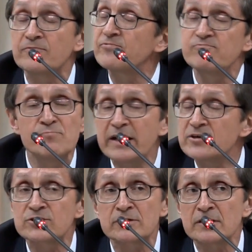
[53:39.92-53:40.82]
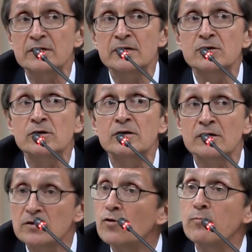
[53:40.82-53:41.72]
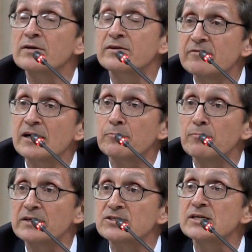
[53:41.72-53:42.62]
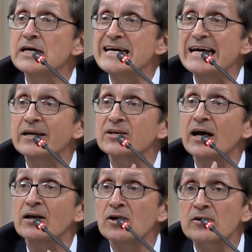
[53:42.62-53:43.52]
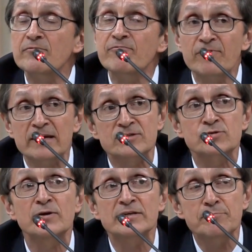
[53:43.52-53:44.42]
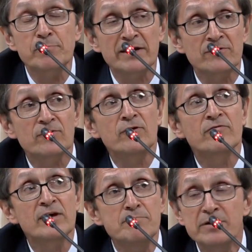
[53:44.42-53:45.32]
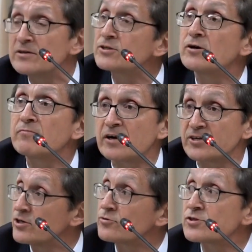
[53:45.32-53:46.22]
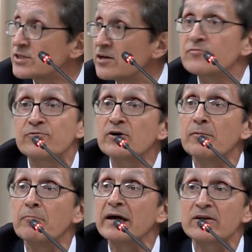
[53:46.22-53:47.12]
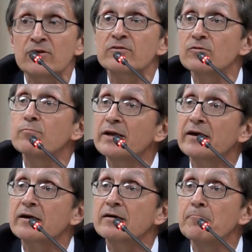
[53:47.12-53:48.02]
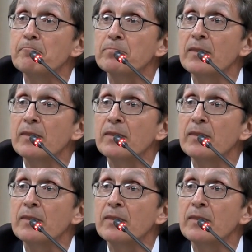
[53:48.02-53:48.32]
of major global developments, and a lot of things will depend on the ability of Russia to stand firm and not to blink.